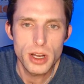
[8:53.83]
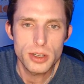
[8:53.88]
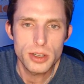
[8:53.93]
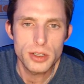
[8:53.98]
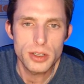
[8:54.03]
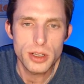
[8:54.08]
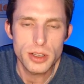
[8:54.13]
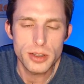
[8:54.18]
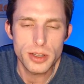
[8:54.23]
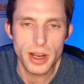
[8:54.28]

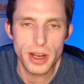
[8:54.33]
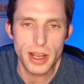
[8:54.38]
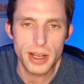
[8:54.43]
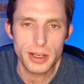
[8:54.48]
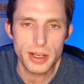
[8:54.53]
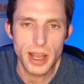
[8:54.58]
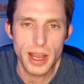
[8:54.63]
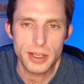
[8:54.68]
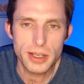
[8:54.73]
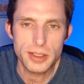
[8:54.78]

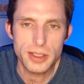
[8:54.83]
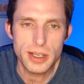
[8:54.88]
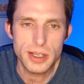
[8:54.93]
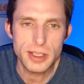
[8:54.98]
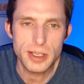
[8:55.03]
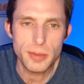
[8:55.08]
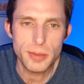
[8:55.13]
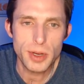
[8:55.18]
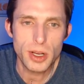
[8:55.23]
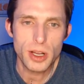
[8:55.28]
XDC
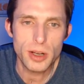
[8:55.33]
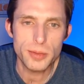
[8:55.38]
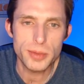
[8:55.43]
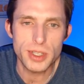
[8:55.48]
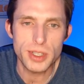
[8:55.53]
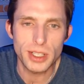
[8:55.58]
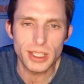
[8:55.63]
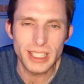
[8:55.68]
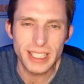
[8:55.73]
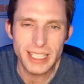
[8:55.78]
becomes the
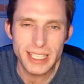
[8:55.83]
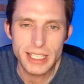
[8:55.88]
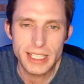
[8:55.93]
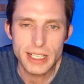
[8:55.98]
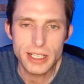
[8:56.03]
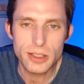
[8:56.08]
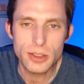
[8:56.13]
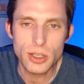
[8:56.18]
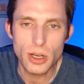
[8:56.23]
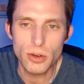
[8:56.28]
leading
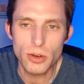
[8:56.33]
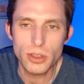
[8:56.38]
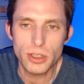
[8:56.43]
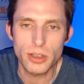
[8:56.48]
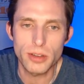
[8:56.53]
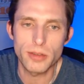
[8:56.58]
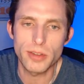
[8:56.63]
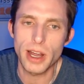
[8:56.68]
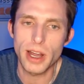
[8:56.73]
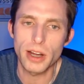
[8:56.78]
token of
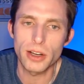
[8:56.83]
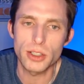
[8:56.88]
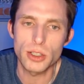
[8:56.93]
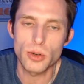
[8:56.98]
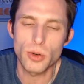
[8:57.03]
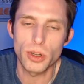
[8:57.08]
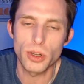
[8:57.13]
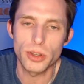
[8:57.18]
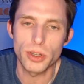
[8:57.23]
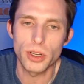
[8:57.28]
value
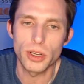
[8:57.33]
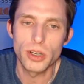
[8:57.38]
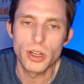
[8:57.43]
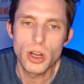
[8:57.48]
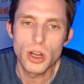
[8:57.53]
on the